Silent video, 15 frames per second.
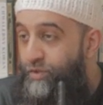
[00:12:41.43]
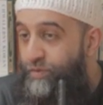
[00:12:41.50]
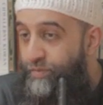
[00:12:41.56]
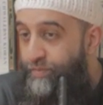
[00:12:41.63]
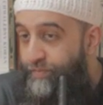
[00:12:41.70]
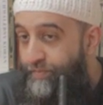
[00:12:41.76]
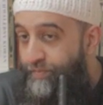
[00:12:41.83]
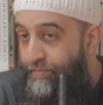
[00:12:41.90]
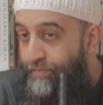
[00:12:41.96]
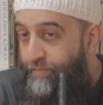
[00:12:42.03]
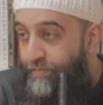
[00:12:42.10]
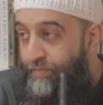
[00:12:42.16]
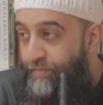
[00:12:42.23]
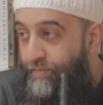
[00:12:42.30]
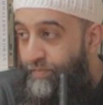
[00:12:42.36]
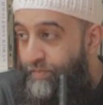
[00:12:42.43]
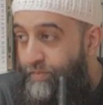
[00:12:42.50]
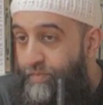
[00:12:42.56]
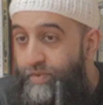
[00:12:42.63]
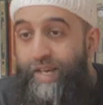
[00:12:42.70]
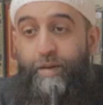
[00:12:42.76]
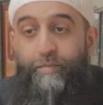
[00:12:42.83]
to? Ten months.
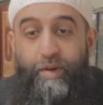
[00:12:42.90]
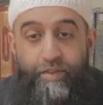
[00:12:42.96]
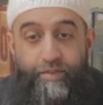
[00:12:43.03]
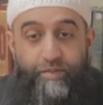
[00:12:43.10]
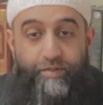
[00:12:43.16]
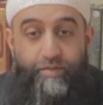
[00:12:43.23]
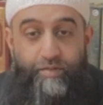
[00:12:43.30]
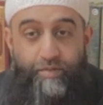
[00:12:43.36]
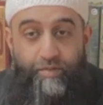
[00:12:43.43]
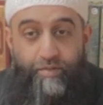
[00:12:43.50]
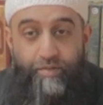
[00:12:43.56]
Ten months.